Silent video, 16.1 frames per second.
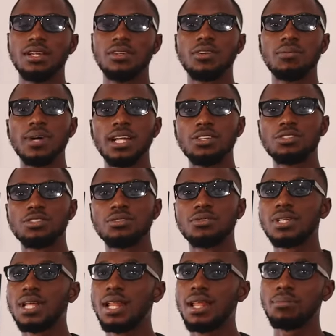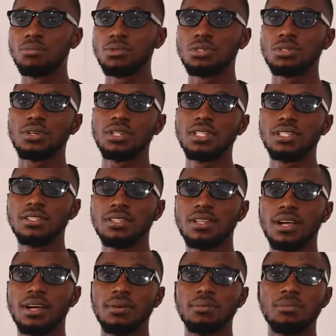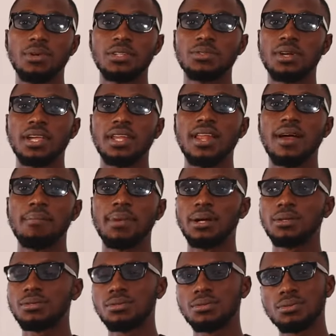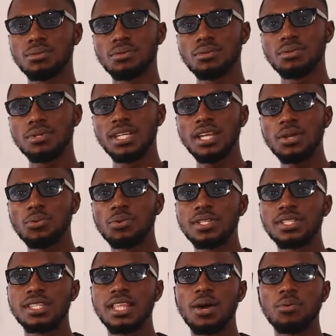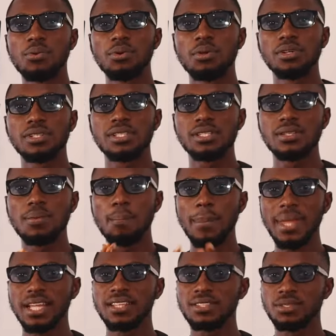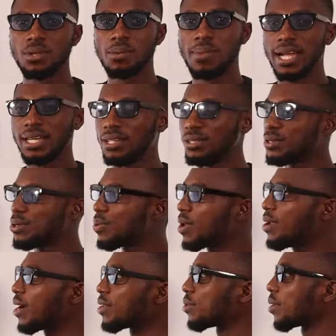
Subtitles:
Normally, you should know that emulsion, we are talking about two liquids that will not mix normally. So when you are